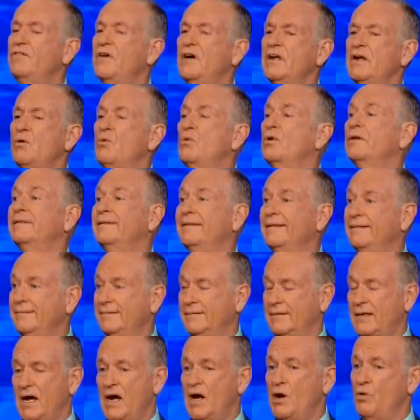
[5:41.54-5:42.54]
and find out what
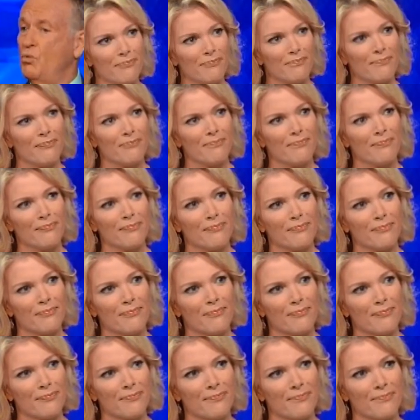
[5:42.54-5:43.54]
this guy wants to
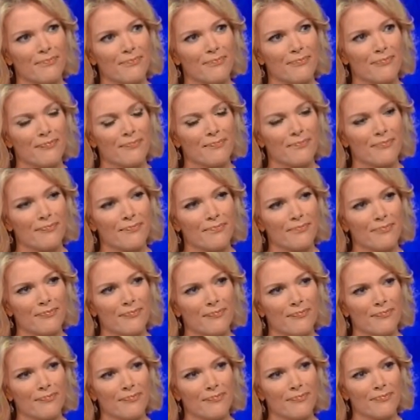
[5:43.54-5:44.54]
do here, because this
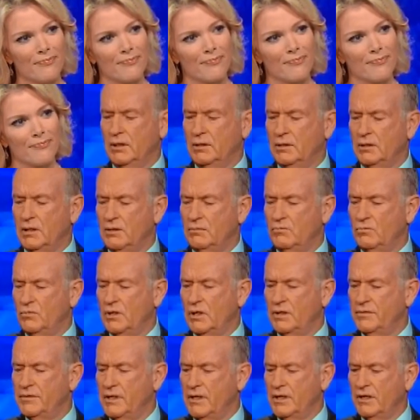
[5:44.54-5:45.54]
is troubling. And then
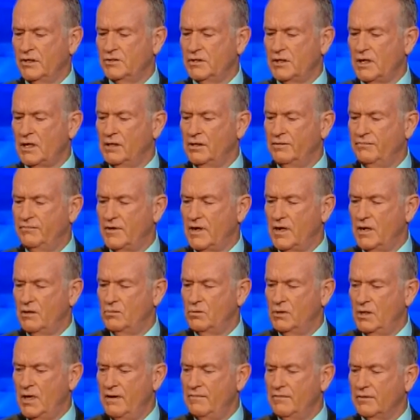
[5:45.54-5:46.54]
the next Kelly
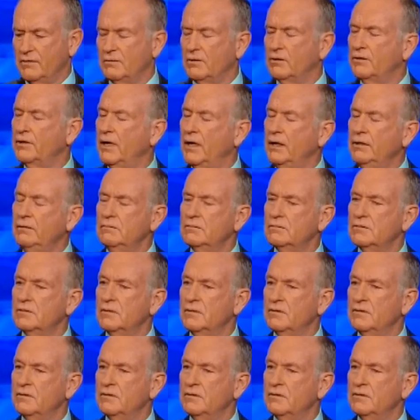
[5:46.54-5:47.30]
file, we'll have it, okay?